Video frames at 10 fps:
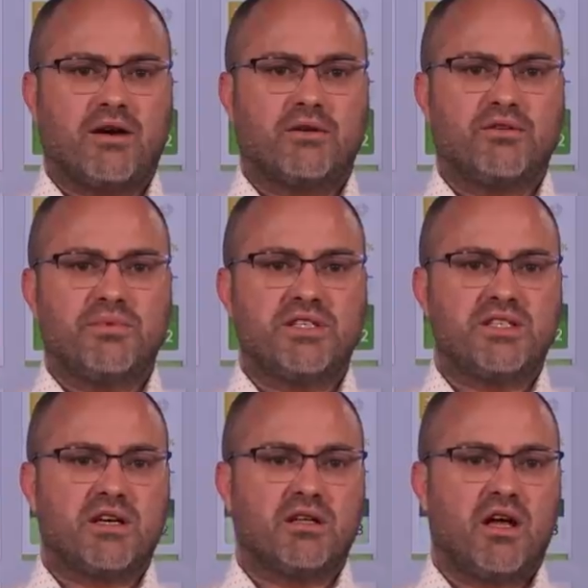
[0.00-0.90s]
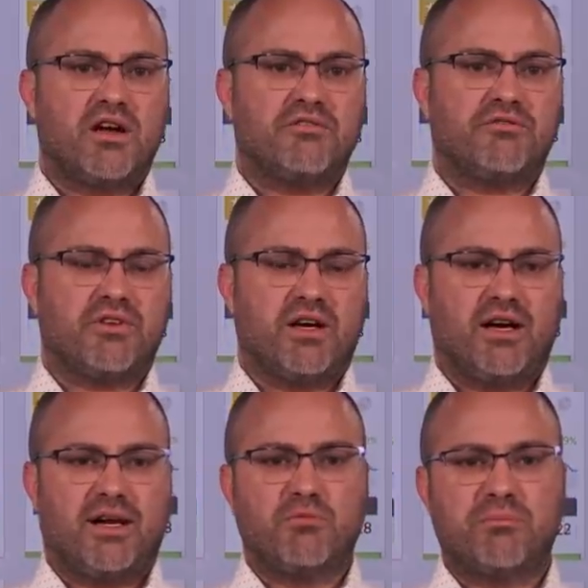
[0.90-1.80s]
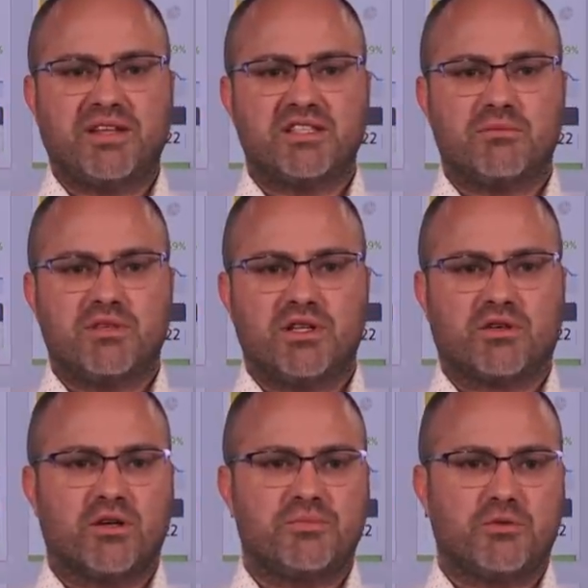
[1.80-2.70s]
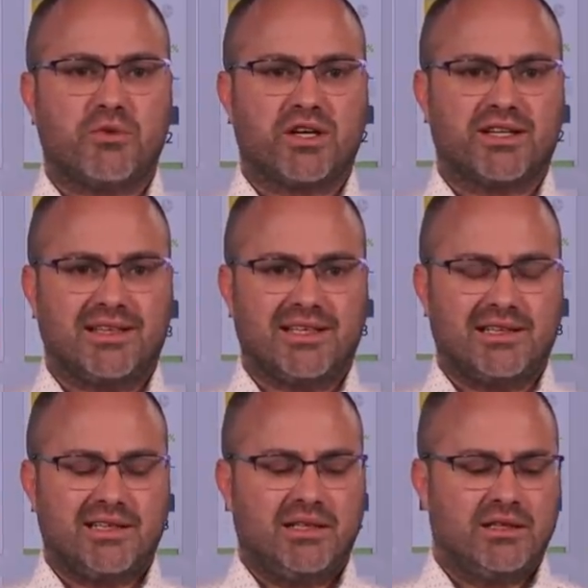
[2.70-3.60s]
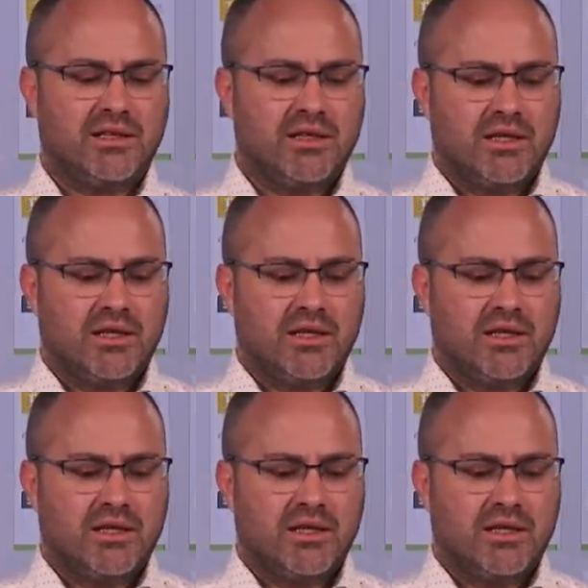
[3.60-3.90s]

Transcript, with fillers: We've been seeing a lot of momentum in the crypto market lately.